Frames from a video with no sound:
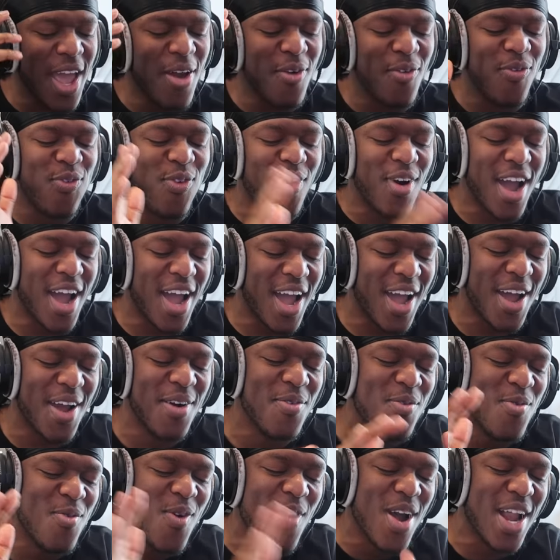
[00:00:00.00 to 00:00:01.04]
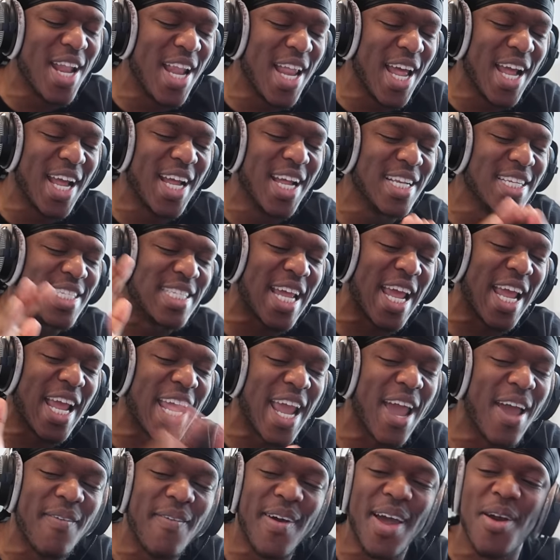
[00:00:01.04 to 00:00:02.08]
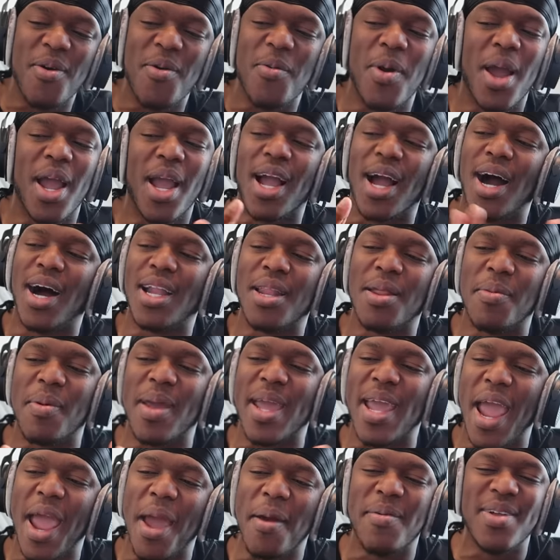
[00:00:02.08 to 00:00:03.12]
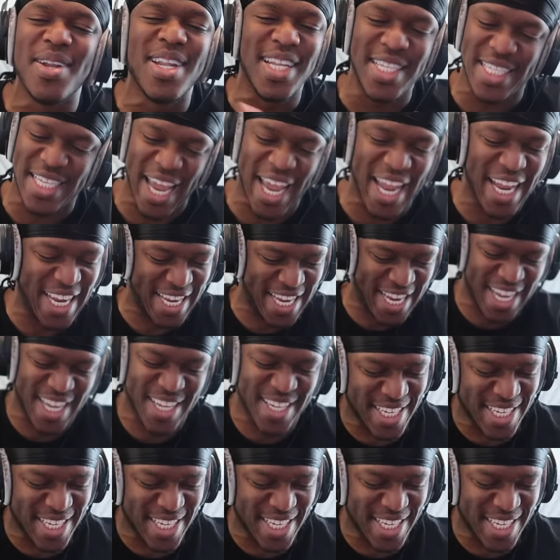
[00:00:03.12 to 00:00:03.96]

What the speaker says: If we're willing to give it, we're gonna be able to take it.